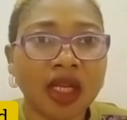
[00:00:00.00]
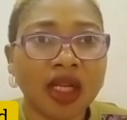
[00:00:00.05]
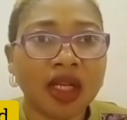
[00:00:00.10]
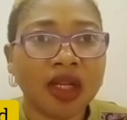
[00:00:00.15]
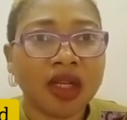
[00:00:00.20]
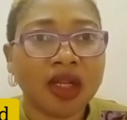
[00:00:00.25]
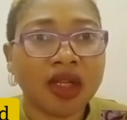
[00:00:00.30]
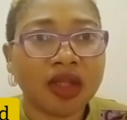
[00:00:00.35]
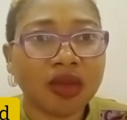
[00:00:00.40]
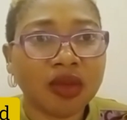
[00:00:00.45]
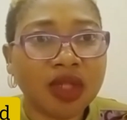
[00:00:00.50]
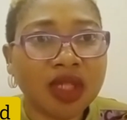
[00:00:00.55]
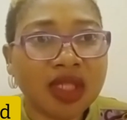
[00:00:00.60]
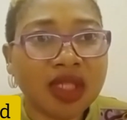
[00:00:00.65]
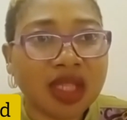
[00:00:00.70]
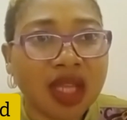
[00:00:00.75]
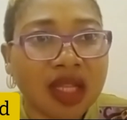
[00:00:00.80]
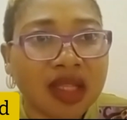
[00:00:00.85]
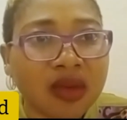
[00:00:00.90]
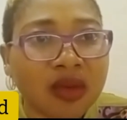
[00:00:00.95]
So these are
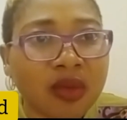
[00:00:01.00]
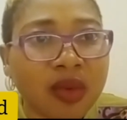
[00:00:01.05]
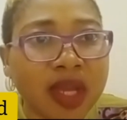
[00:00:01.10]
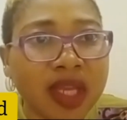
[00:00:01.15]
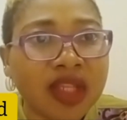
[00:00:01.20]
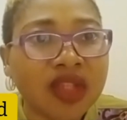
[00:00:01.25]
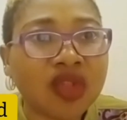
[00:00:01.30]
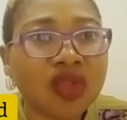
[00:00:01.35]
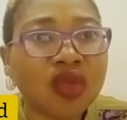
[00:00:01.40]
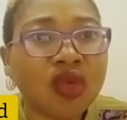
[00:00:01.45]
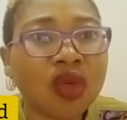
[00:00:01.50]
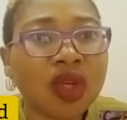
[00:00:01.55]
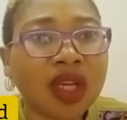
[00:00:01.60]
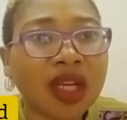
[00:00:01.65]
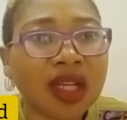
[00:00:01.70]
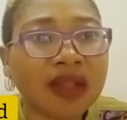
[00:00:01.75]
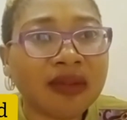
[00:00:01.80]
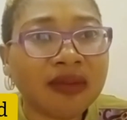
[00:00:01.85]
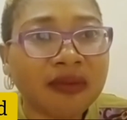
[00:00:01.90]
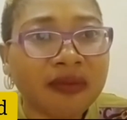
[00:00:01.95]
the ways you can
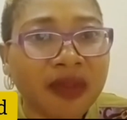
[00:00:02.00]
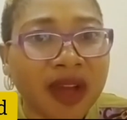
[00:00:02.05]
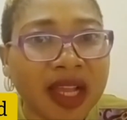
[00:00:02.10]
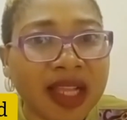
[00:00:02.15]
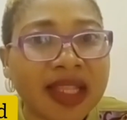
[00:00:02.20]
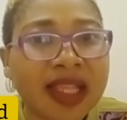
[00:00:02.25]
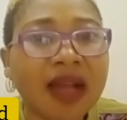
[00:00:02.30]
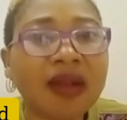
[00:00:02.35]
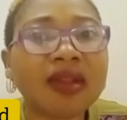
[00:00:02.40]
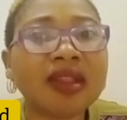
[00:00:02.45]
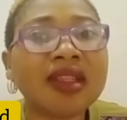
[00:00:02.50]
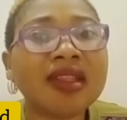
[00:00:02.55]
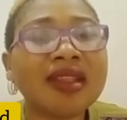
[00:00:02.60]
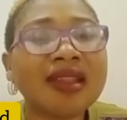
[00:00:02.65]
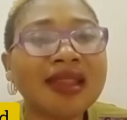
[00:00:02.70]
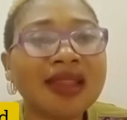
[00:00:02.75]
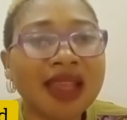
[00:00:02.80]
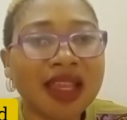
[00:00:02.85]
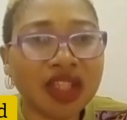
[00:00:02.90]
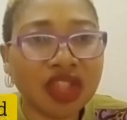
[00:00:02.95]
find out the
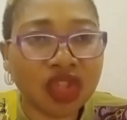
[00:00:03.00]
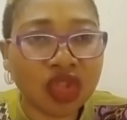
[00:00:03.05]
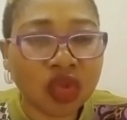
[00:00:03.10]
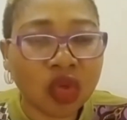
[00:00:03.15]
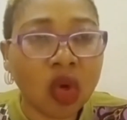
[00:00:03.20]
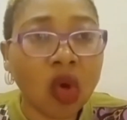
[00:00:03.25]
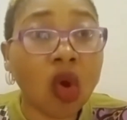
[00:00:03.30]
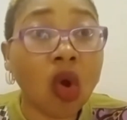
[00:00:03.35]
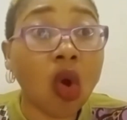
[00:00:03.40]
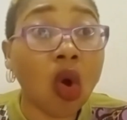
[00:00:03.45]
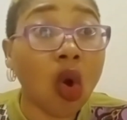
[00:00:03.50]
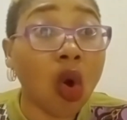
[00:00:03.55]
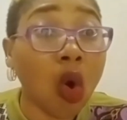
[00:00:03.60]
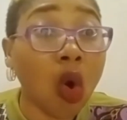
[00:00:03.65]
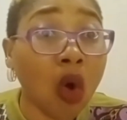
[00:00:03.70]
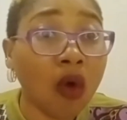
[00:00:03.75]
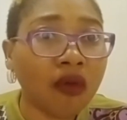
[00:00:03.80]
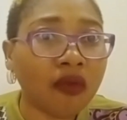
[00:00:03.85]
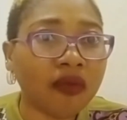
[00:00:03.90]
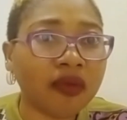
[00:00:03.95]
nature of
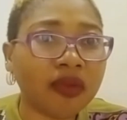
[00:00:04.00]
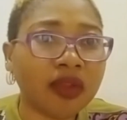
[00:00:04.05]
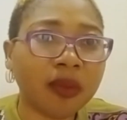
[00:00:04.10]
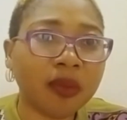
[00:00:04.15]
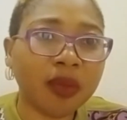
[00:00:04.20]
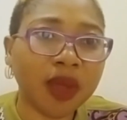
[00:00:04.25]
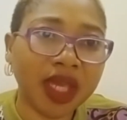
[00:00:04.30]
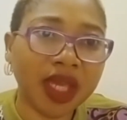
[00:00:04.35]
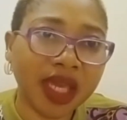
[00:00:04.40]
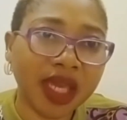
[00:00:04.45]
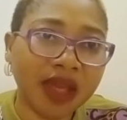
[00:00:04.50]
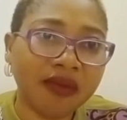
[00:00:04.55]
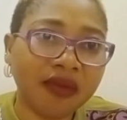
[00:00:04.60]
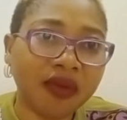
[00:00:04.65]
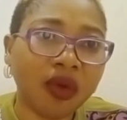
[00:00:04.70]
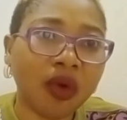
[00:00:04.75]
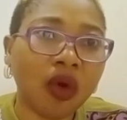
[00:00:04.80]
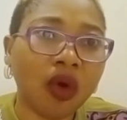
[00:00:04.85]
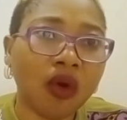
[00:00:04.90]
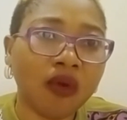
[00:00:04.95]
the behavior
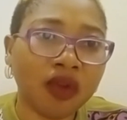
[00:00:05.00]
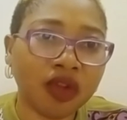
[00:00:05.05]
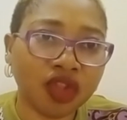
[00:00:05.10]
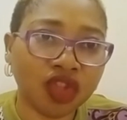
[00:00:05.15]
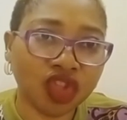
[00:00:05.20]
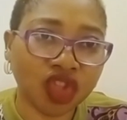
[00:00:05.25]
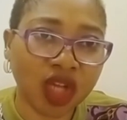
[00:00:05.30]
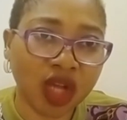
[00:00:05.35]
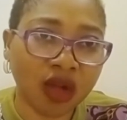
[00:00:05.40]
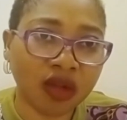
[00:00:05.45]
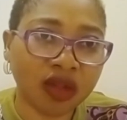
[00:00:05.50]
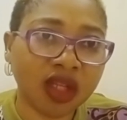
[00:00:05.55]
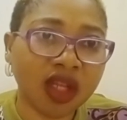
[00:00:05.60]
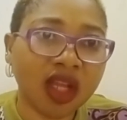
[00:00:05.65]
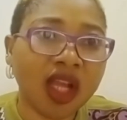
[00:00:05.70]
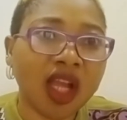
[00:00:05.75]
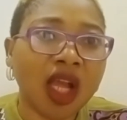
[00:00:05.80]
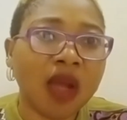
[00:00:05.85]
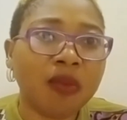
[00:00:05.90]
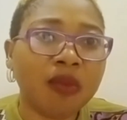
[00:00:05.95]
of a child
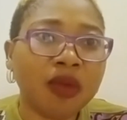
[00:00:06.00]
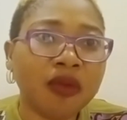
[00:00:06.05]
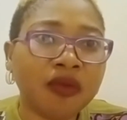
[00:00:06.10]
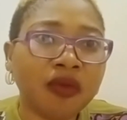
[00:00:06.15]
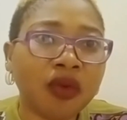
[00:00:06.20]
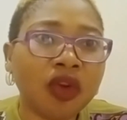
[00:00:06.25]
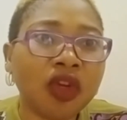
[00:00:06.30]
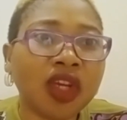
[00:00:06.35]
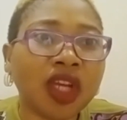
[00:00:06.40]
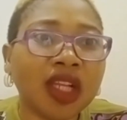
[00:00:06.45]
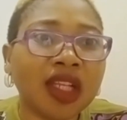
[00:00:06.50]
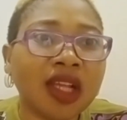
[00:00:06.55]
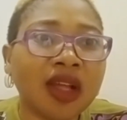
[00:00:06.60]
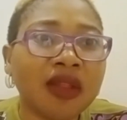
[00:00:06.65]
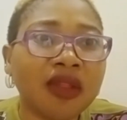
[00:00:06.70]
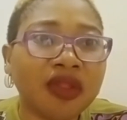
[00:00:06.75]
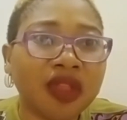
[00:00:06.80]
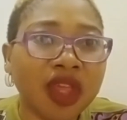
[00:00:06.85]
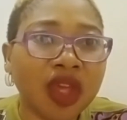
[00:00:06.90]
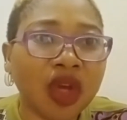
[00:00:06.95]
before you can now
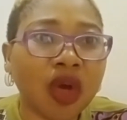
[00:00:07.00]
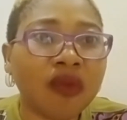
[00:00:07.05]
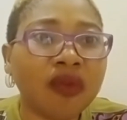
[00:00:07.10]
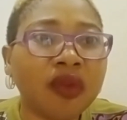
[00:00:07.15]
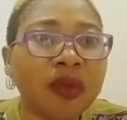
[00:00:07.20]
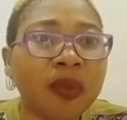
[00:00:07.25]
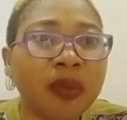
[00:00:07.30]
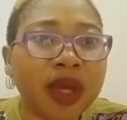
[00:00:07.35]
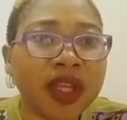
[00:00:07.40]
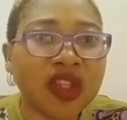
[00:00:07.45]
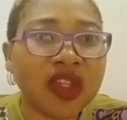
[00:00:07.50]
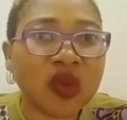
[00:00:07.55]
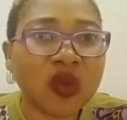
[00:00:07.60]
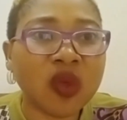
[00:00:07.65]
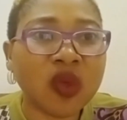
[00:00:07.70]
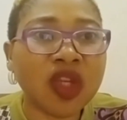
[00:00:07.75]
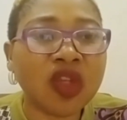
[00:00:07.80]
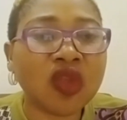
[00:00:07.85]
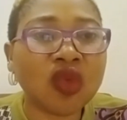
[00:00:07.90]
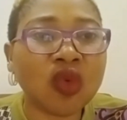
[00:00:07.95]
think of the best way
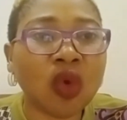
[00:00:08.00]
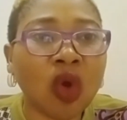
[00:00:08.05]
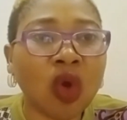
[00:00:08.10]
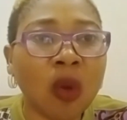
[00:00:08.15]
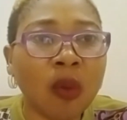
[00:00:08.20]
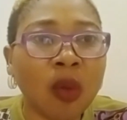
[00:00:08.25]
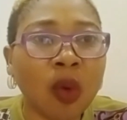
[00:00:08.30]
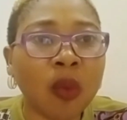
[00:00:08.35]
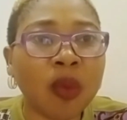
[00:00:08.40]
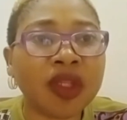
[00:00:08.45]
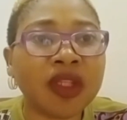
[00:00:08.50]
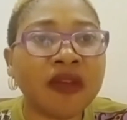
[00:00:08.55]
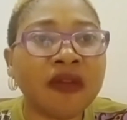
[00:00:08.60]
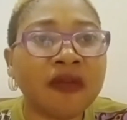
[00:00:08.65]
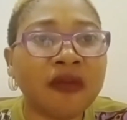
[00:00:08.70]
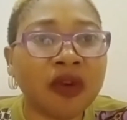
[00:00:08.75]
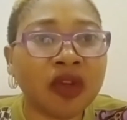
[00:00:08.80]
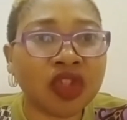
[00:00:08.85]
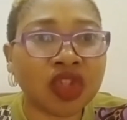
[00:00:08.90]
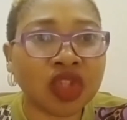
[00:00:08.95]
to come up with a
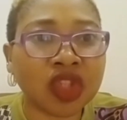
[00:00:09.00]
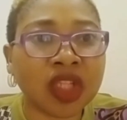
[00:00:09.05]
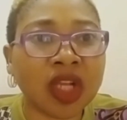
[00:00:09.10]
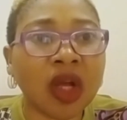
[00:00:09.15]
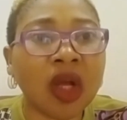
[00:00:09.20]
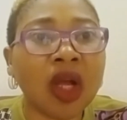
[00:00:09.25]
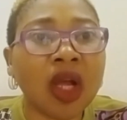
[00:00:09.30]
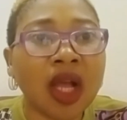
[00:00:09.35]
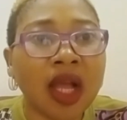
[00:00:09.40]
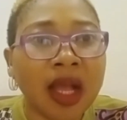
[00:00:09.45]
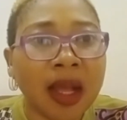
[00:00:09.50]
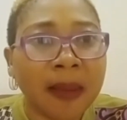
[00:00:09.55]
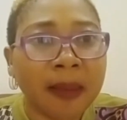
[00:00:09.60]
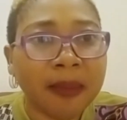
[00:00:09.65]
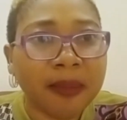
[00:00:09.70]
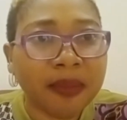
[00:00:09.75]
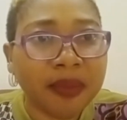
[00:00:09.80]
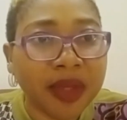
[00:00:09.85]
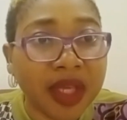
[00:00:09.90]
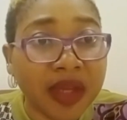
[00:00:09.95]
functional
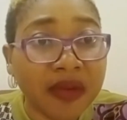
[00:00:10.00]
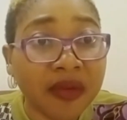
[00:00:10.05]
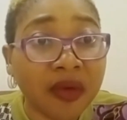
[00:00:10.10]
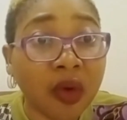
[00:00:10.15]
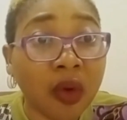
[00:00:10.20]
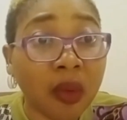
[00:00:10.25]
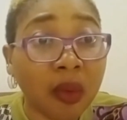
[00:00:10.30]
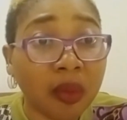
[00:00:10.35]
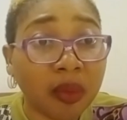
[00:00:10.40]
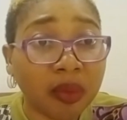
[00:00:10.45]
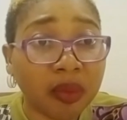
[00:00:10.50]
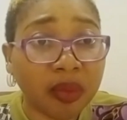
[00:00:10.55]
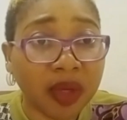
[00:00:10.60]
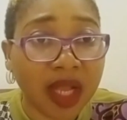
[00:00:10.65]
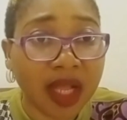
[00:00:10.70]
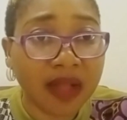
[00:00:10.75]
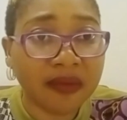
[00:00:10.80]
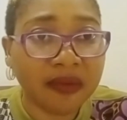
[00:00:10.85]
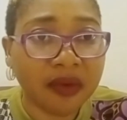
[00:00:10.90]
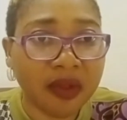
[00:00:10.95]
behavior plan
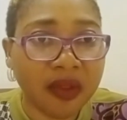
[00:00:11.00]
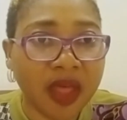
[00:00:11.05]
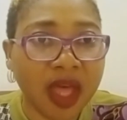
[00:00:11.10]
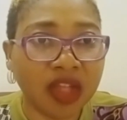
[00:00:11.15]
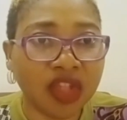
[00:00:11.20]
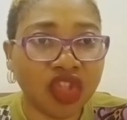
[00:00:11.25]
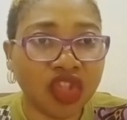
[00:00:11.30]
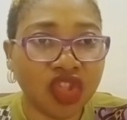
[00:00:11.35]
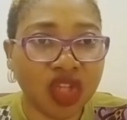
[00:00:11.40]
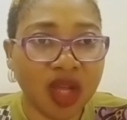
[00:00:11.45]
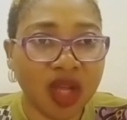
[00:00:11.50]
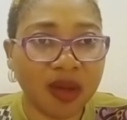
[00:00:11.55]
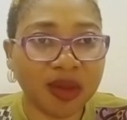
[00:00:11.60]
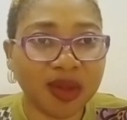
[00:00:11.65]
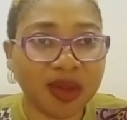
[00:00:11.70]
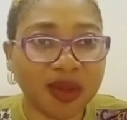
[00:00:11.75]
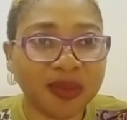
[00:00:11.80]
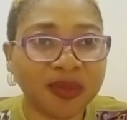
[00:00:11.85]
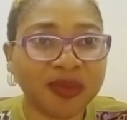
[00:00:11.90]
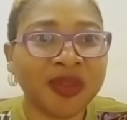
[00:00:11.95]
for that child.
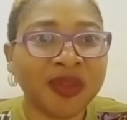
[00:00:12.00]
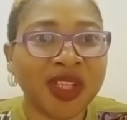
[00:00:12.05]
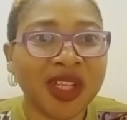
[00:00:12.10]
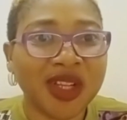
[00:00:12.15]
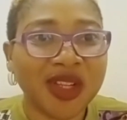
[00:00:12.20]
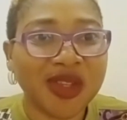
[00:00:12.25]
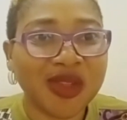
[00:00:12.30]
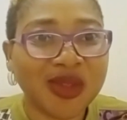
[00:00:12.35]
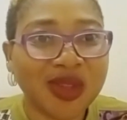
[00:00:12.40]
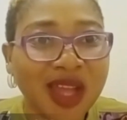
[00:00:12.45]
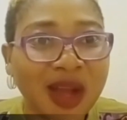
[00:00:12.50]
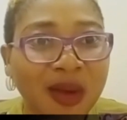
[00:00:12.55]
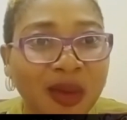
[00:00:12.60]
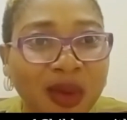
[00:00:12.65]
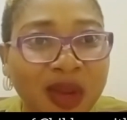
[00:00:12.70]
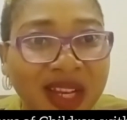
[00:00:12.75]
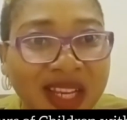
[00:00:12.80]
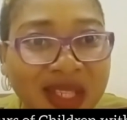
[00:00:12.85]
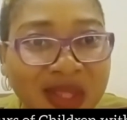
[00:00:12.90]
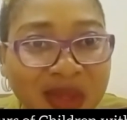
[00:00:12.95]
So I'll
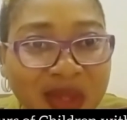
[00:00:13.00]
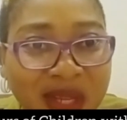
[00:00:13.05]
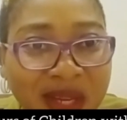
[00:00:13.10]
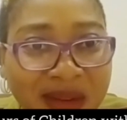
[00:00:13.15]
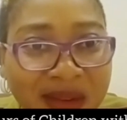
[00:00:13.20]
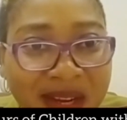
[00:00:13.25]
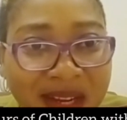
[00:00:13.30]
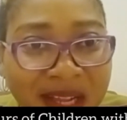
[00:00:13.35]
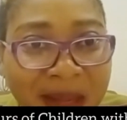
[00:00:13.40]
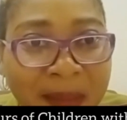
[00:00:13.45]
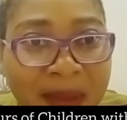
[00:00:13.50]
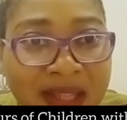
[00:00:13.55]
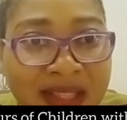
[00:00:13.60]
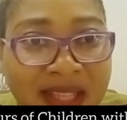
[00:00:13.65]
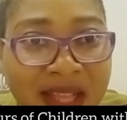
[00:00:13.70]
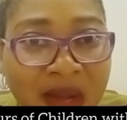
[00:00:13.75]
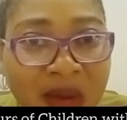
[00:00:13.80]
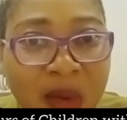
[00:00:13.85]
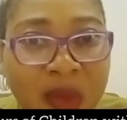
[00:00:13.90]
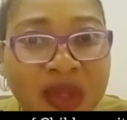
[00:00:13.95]
quickly do a recap as I
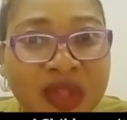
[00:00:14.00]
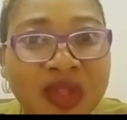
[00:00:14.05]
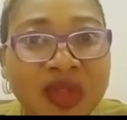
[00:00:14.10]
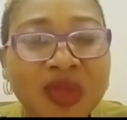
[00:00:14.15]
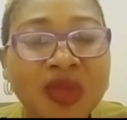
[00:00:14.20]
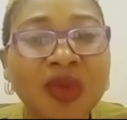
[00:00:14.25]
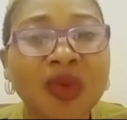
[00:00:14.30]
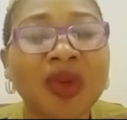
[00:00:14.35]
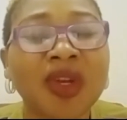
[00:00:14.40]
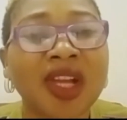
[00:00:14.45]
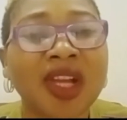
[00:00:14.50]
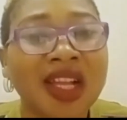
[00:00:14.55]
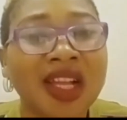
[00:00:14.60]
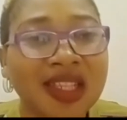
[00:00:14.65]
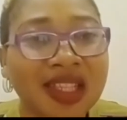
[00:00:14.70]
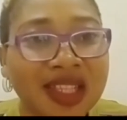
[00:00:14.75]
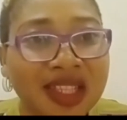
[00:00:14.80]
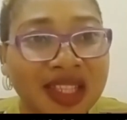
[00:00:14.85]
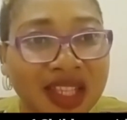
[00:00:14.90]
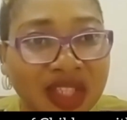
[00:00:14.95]
always do.
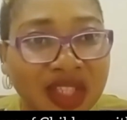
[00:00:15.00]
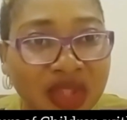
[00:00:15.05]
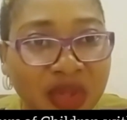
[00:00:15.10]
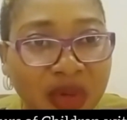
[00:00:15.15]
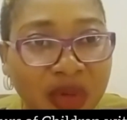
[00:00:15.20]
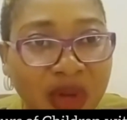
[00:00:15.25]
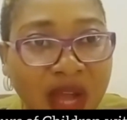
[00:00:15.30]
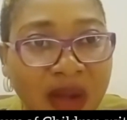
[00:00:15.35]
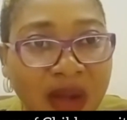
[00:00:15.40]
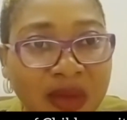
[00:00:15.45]
How to